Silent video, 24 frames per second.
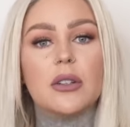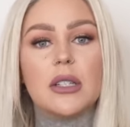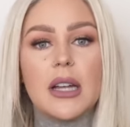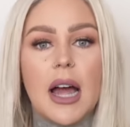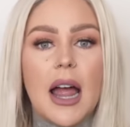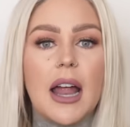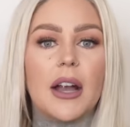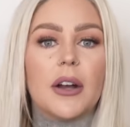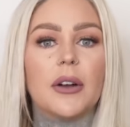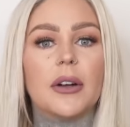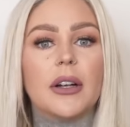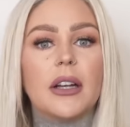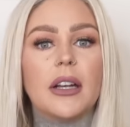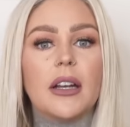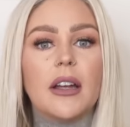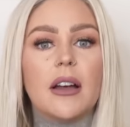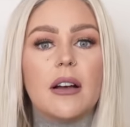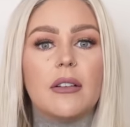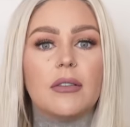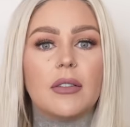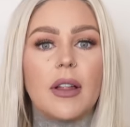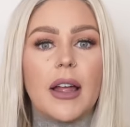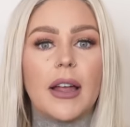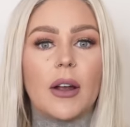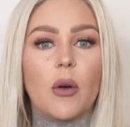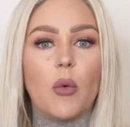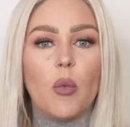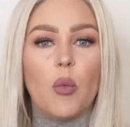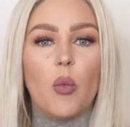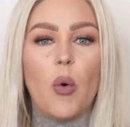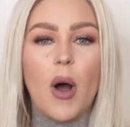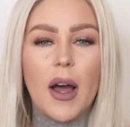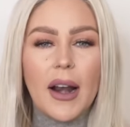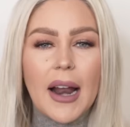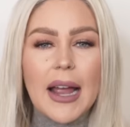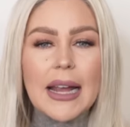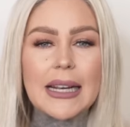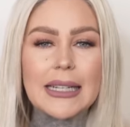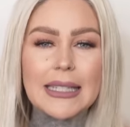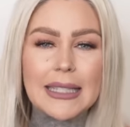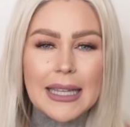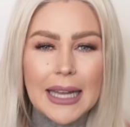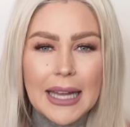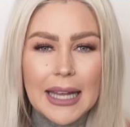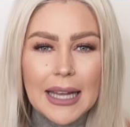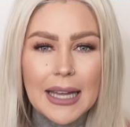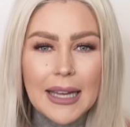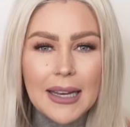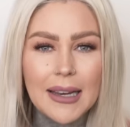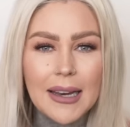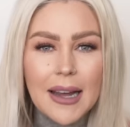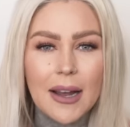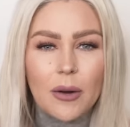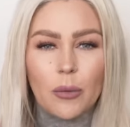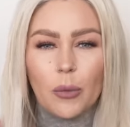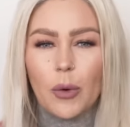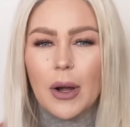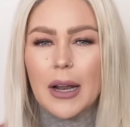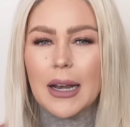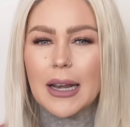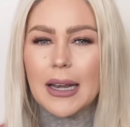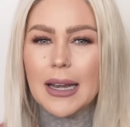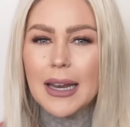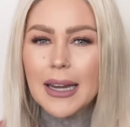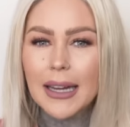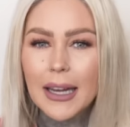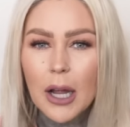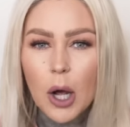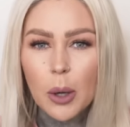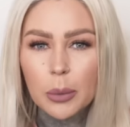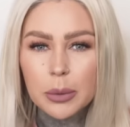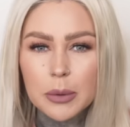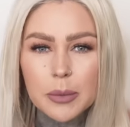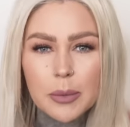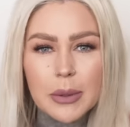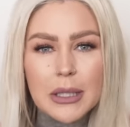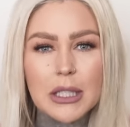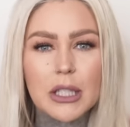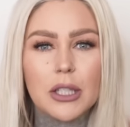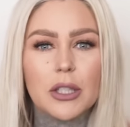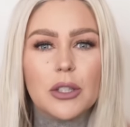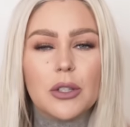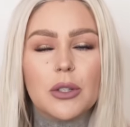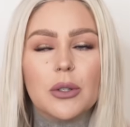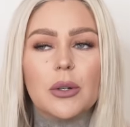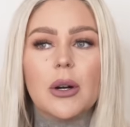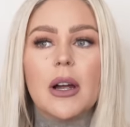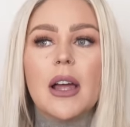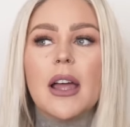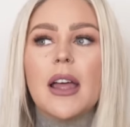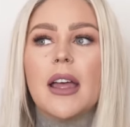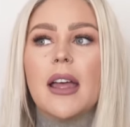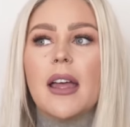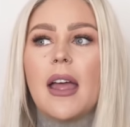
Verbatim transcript: diary of like what I did and what Nick helped me do.